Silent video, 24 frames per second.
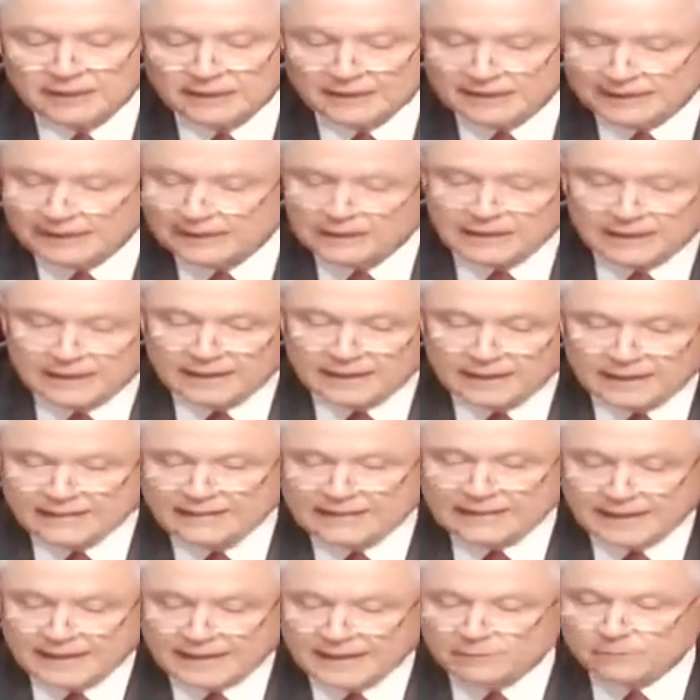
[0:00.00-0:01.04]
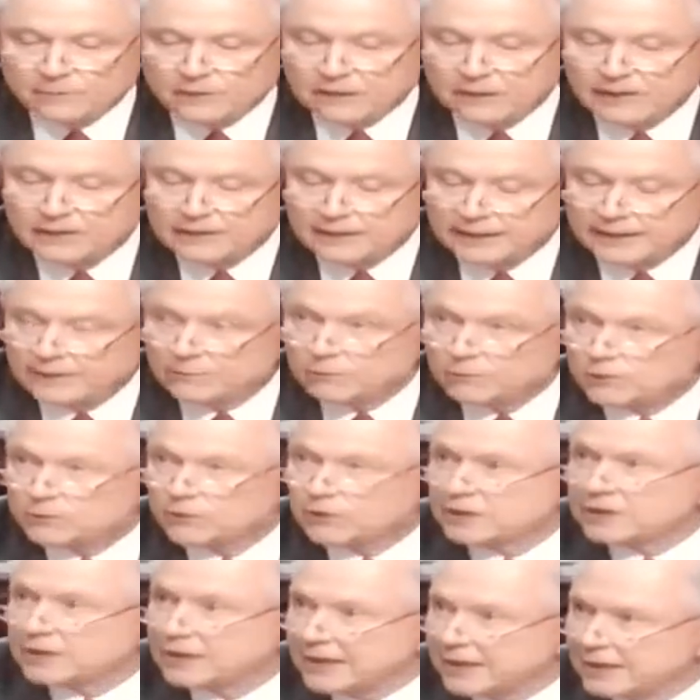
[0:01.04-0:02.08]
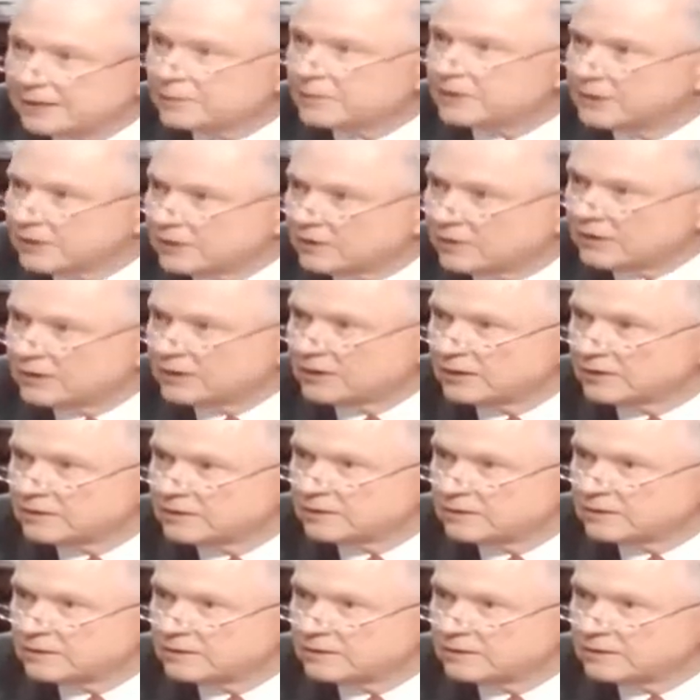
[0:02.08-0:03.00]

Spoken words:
and I'm unable to comment on it.